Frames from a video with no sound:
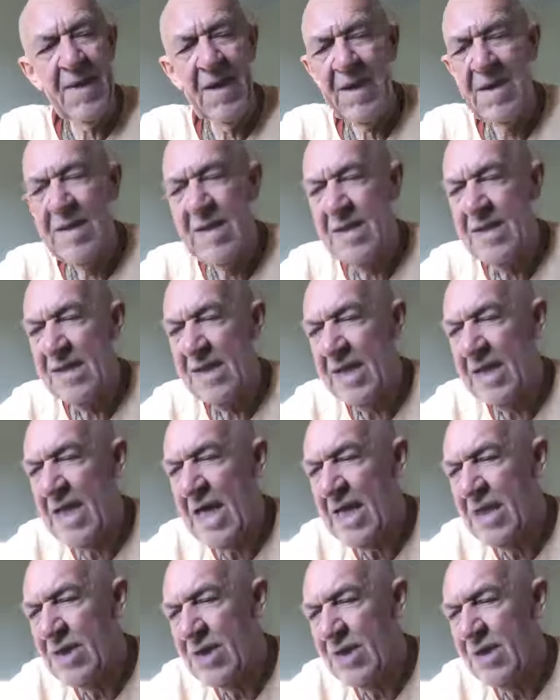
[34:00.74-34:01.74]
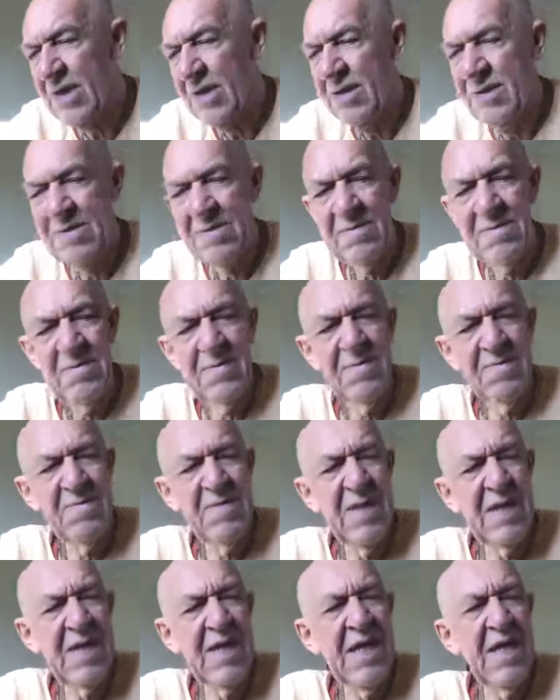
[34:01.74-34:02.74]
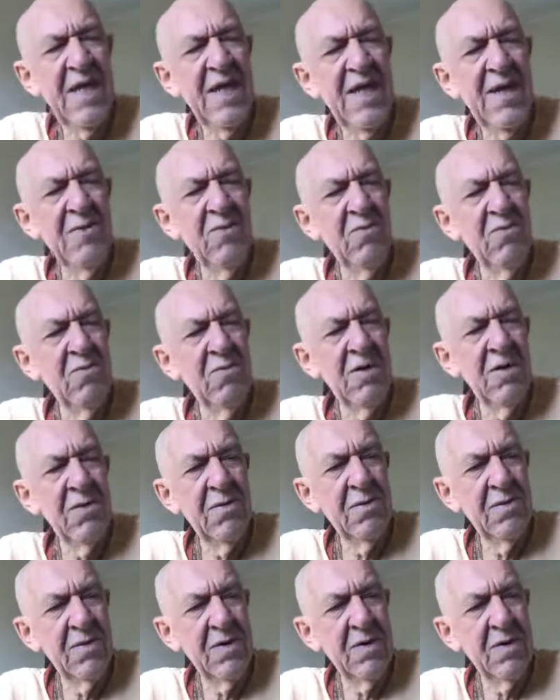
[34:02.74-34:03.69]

This is the nature, material world.